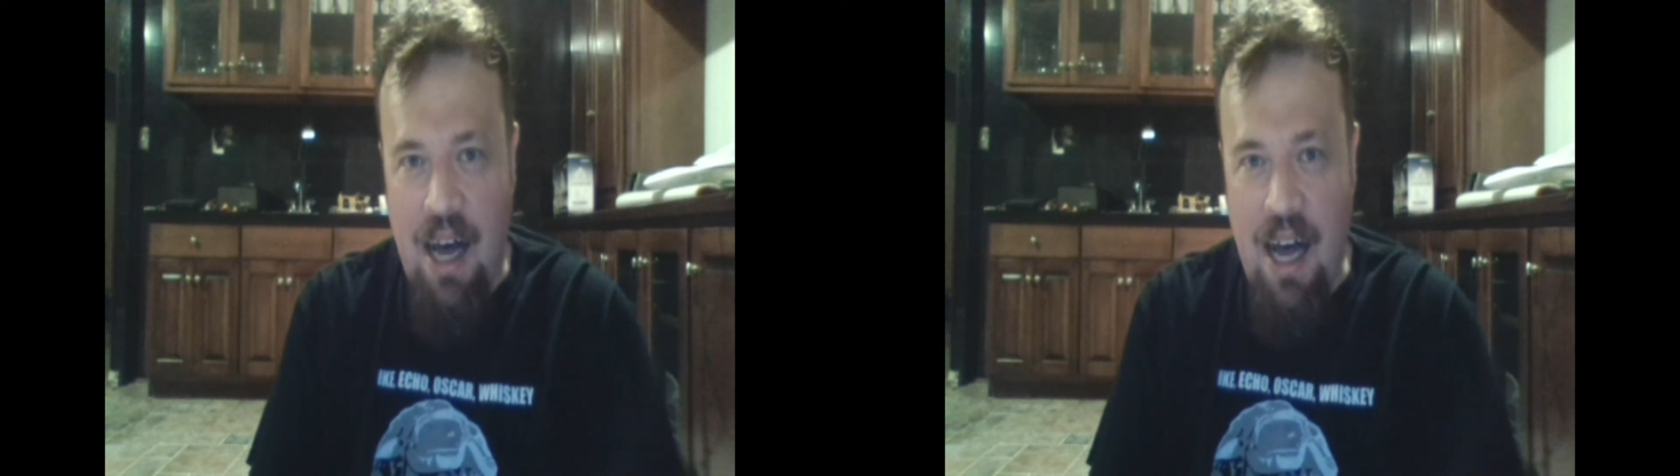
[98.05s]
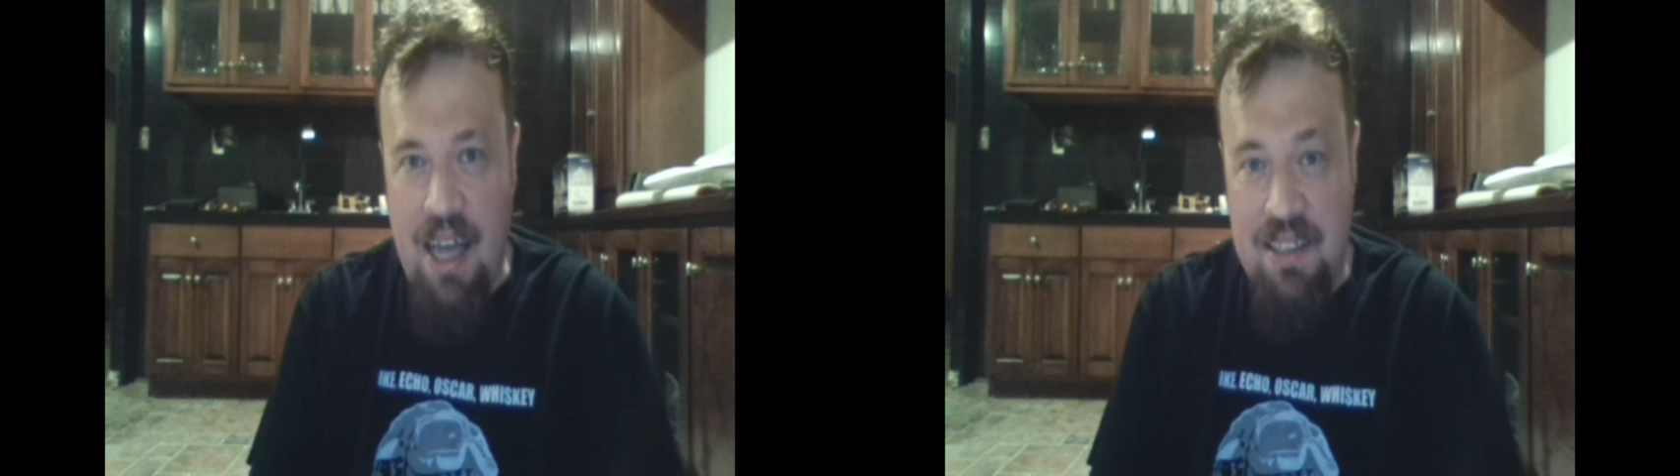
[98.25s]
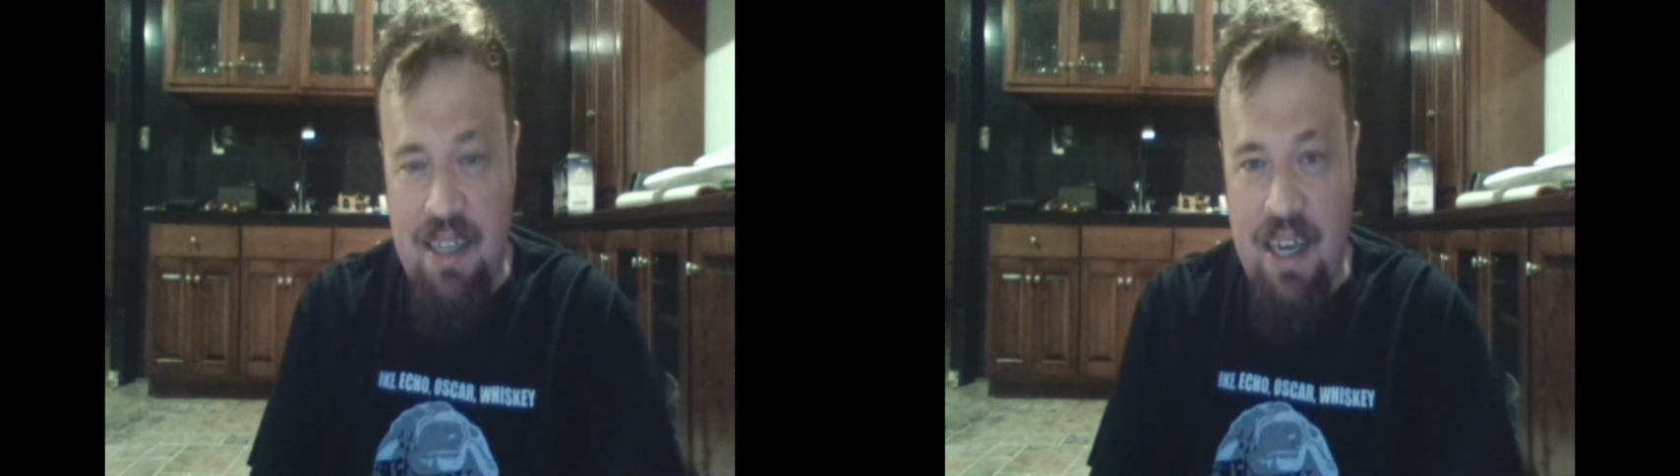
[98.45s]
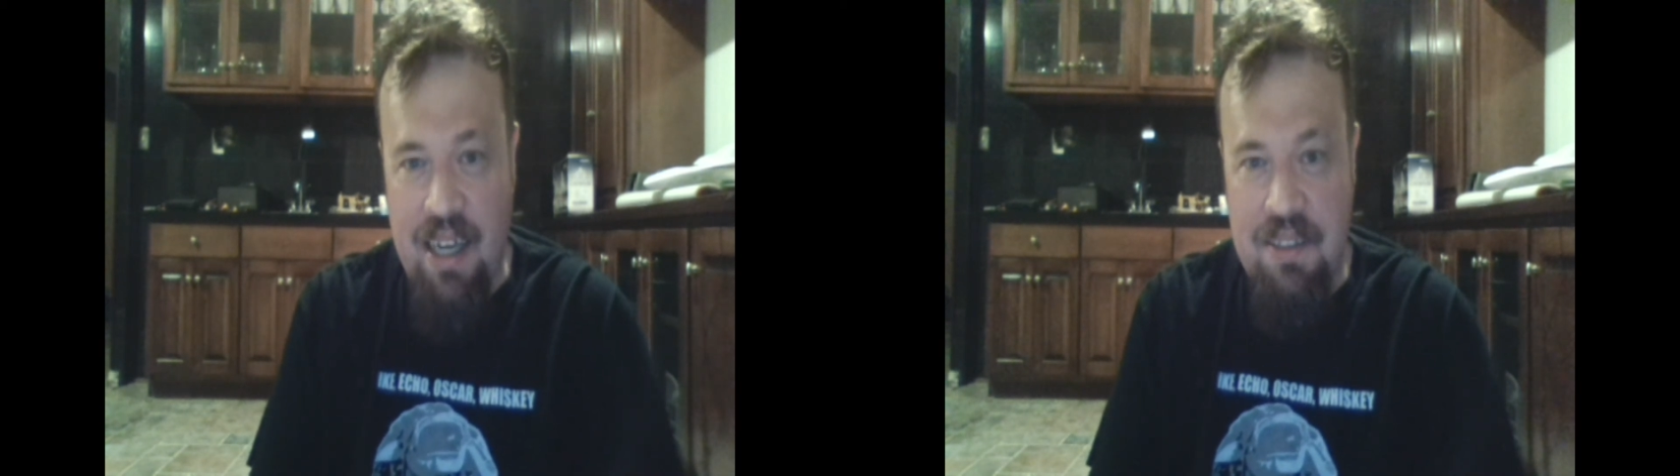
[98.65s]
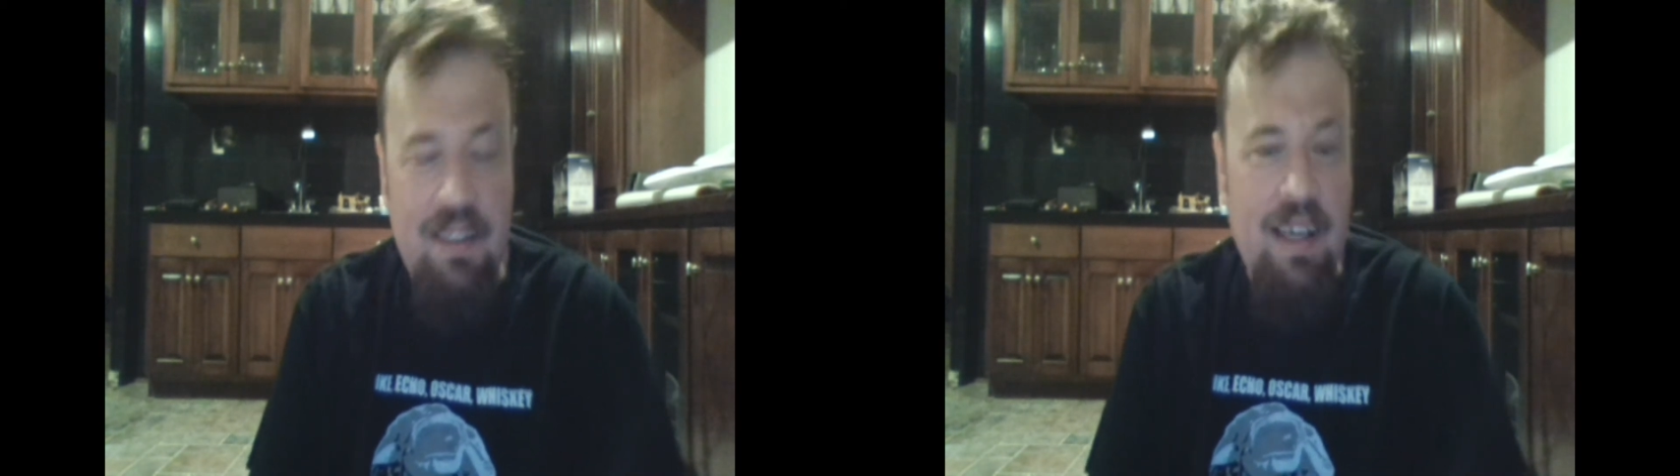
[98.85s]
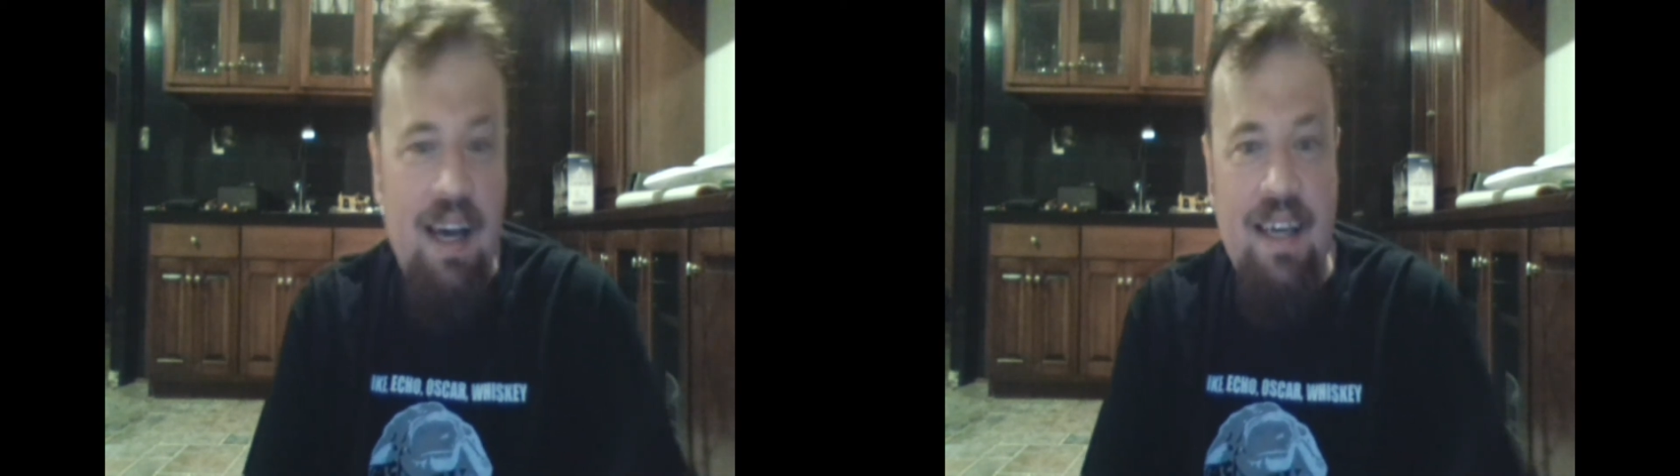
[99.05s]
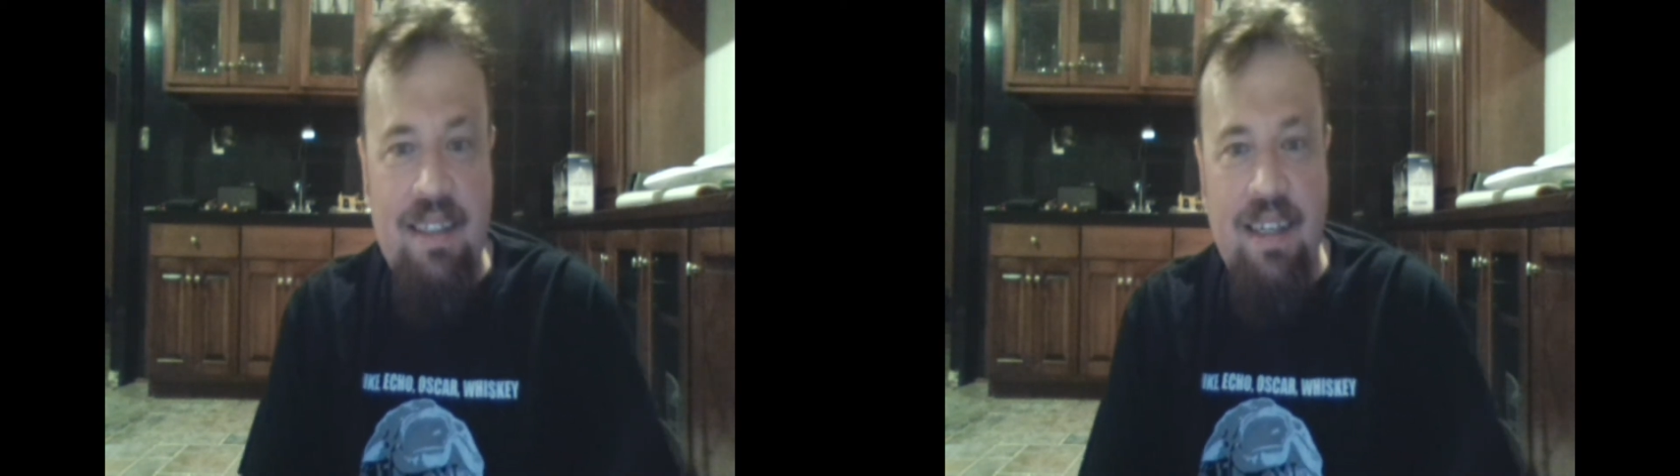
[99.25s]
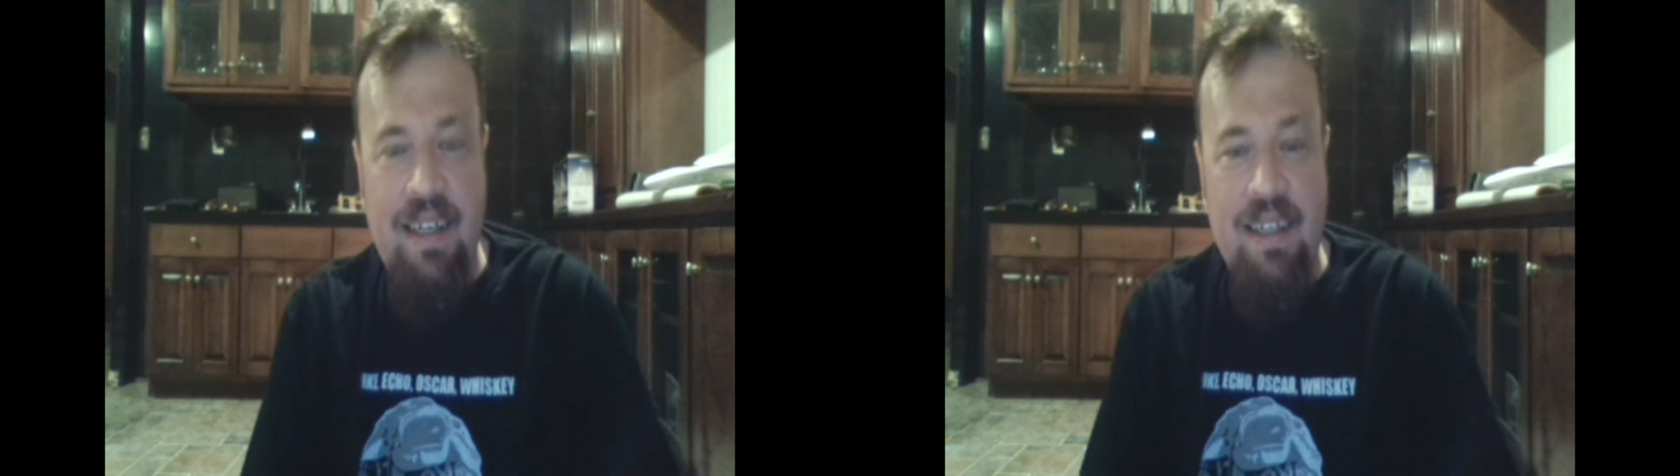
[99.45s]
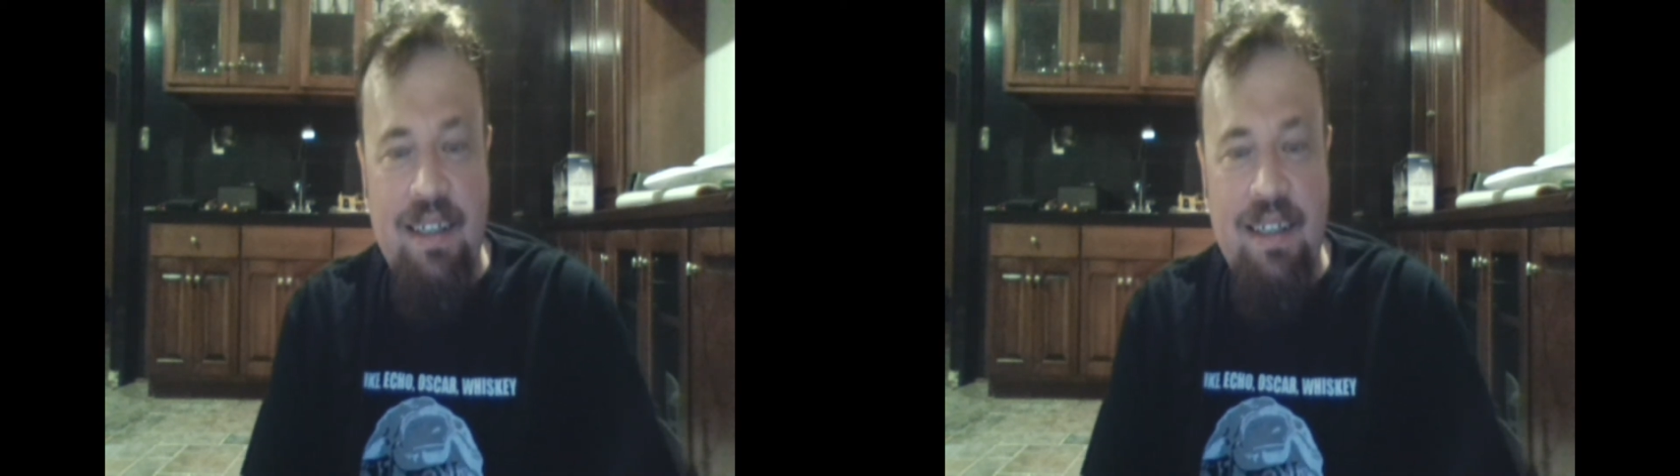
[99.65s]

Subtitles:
hostile to the idea